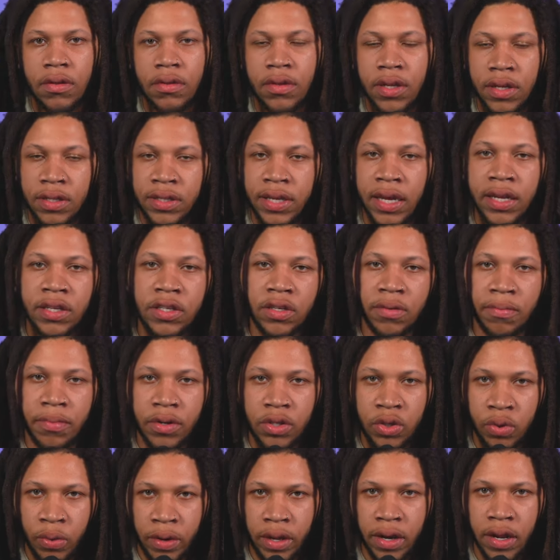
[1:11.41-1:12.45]
the tension
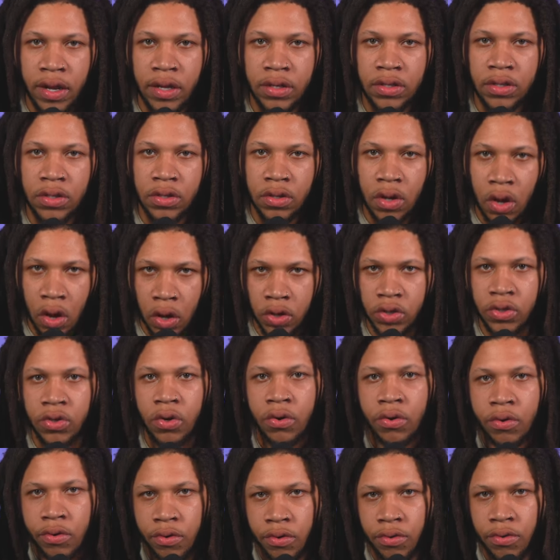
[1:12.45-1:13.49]
between us also
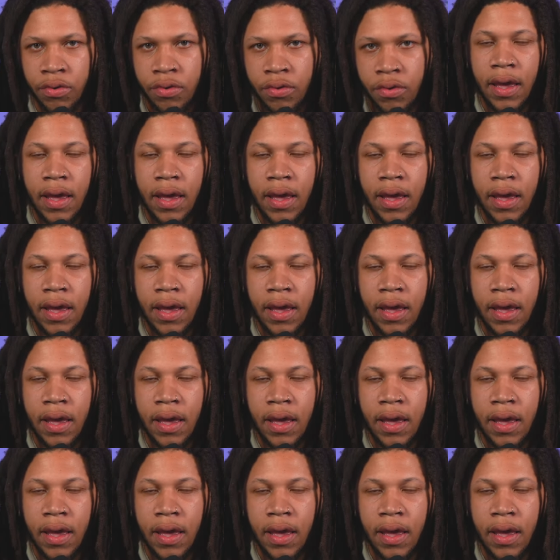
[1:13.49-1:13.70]
grew.